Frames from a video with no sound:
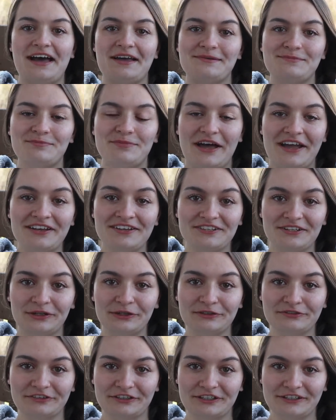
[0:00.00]
I bent
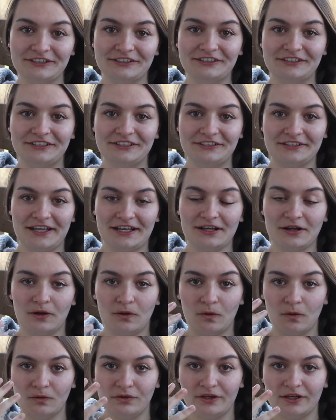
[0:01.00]
over, like
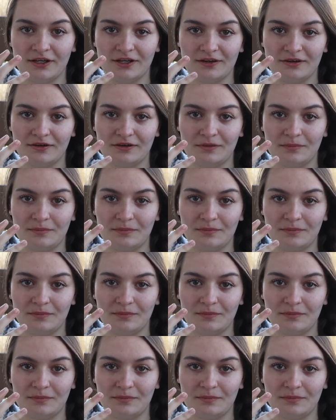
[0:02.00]
holding